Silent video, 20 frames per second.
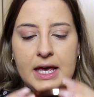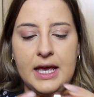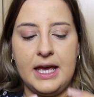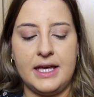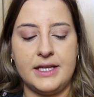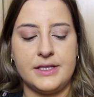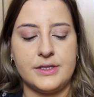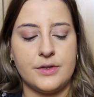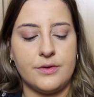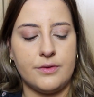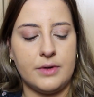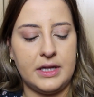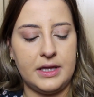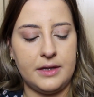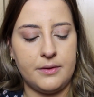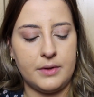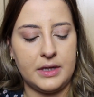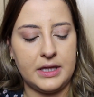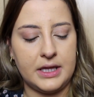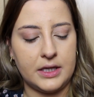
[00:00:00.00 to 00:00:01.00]
It's a
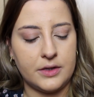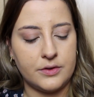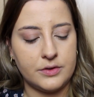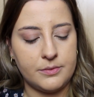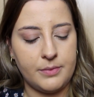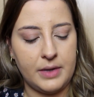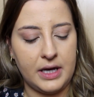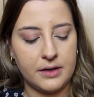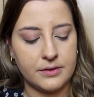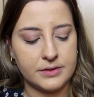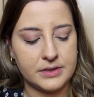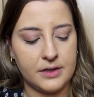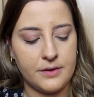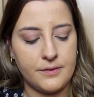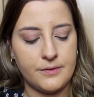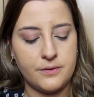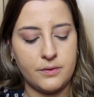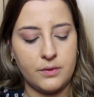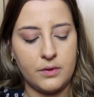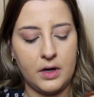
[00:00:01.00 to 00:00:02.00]
really, really good powder
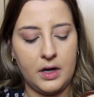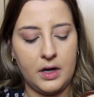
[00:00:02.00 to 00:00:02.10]
for